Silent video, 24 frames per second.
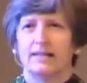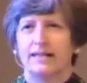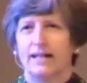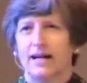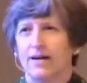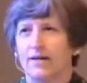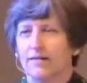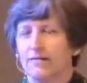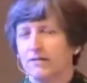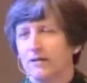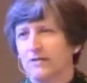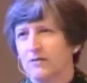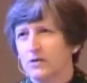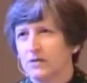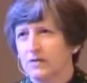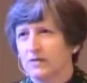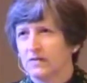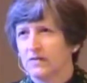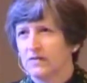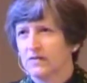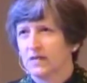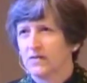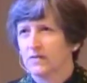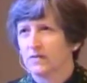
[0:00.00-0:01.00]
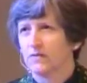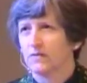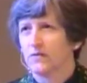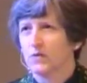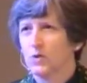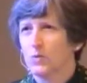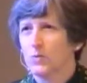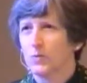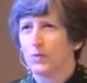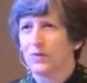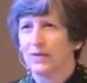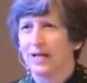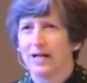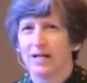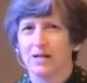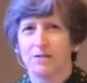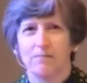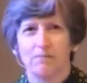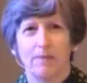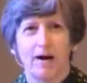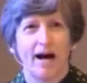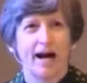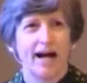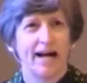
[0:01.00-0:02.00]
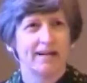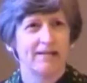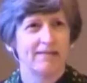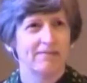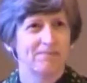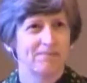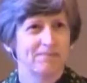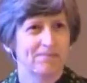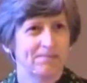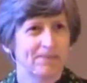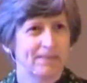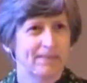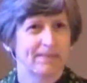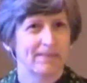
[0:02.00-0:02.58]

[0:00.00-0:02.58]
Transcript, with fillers: Now, if you have a sense of humor like mine,